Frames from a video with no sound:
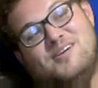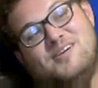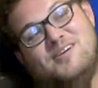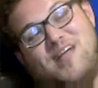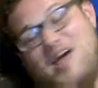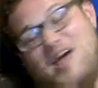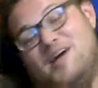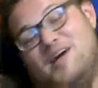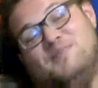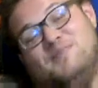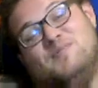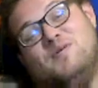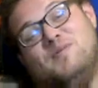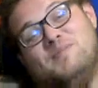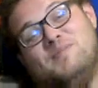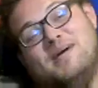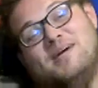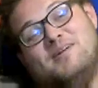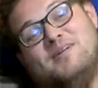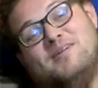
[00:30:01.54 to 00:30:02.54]
Nah, come on,
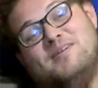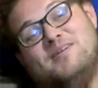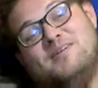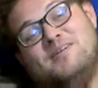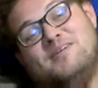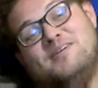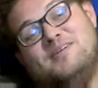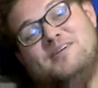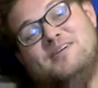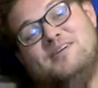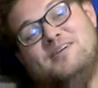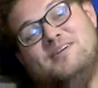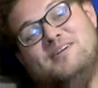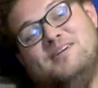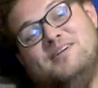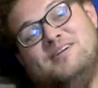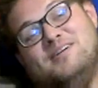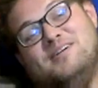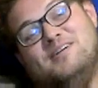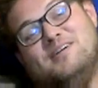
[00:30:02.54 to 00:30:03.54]
man
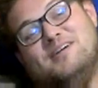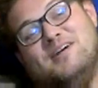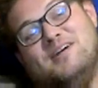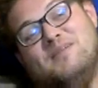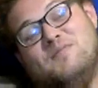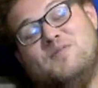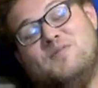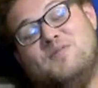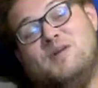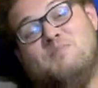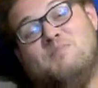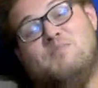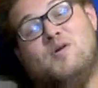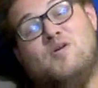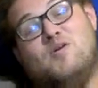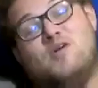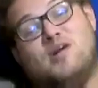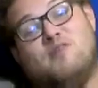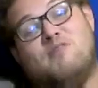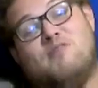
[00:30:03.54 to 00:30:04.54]
and we're going to
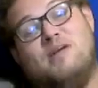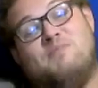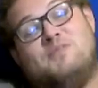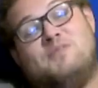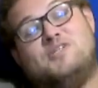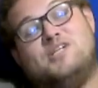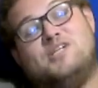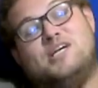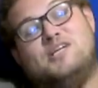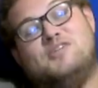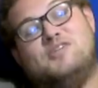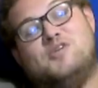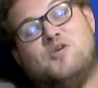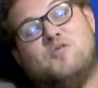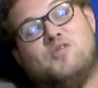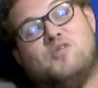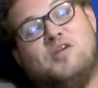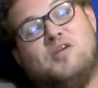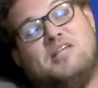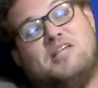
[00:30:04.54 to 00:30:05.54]
burn a Green Machine
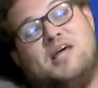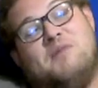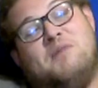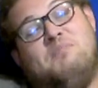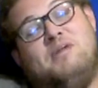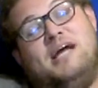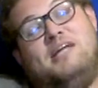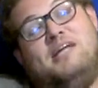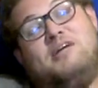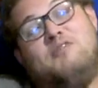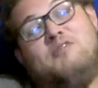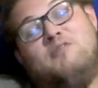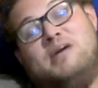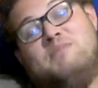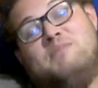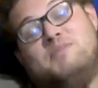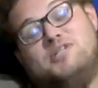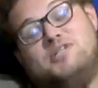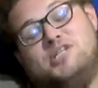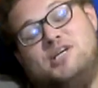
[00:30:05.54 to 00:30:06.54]
jersey because I blame the
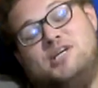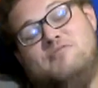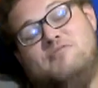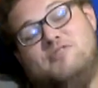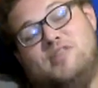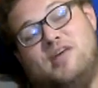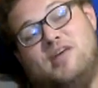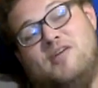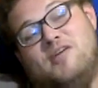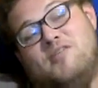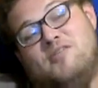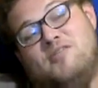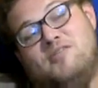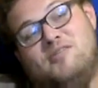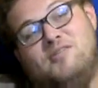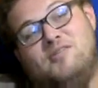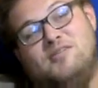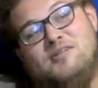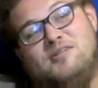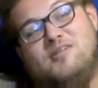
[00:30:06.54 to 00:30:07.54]
Green Machine for that.
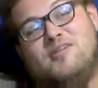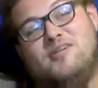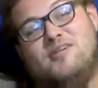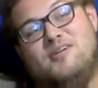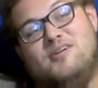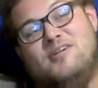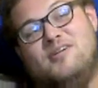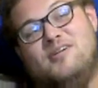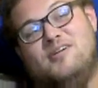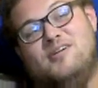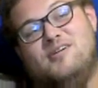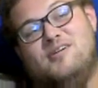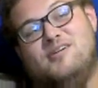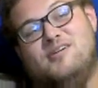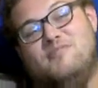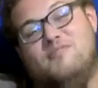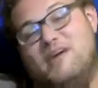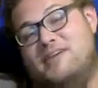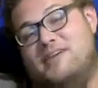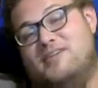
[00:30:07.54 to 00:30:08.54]

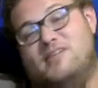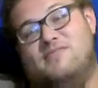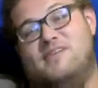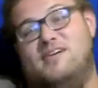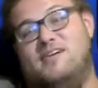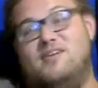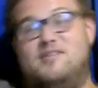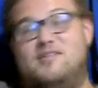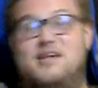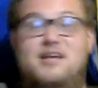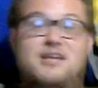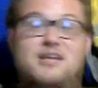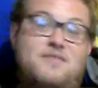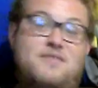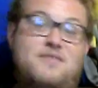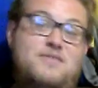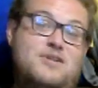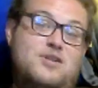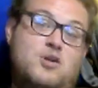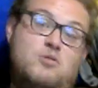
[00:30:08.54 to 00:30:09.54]
Reckless Villains had
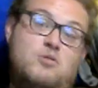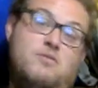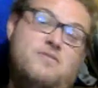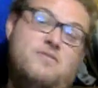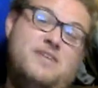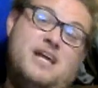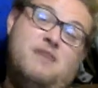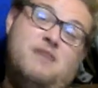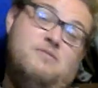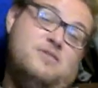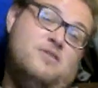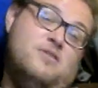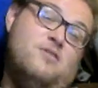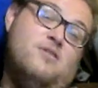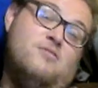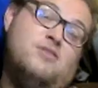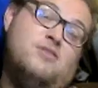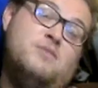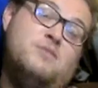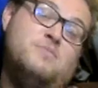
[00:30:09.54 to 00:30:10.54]
nothing to do with it. That was
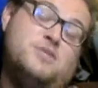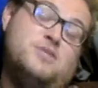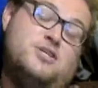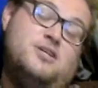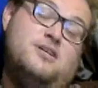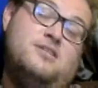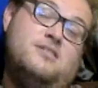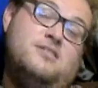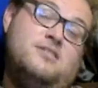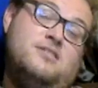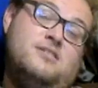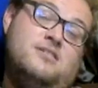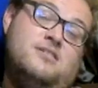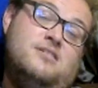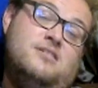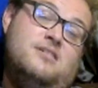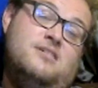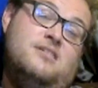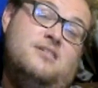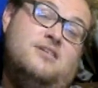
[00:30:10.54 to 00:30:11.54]
all Green Machine.
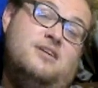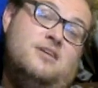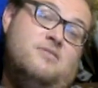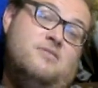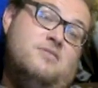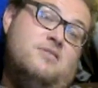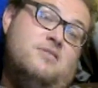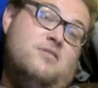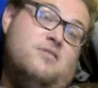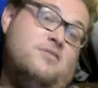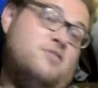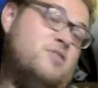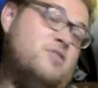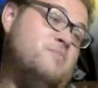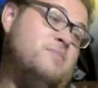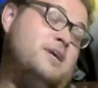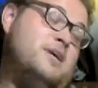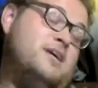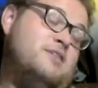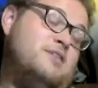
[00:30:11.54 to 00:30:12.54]
It was also
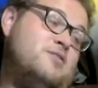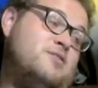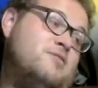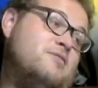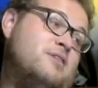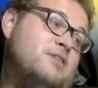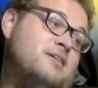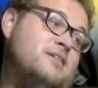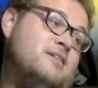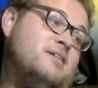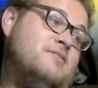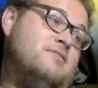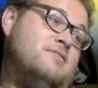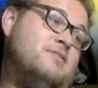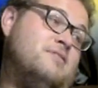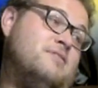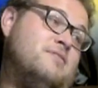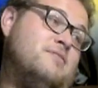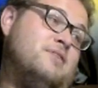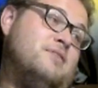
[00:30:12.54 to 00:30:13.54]
me too. I, it
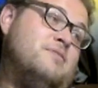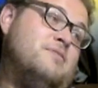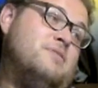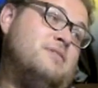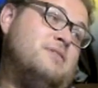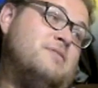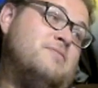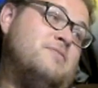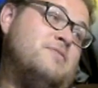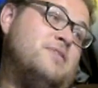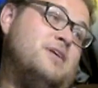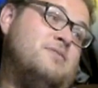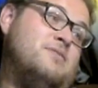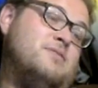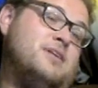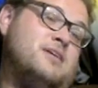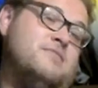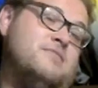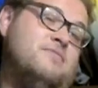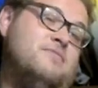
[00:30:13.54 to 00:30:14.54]
was a, it was a, it
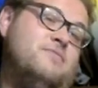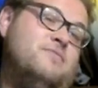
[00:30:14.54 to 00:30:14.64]
was like a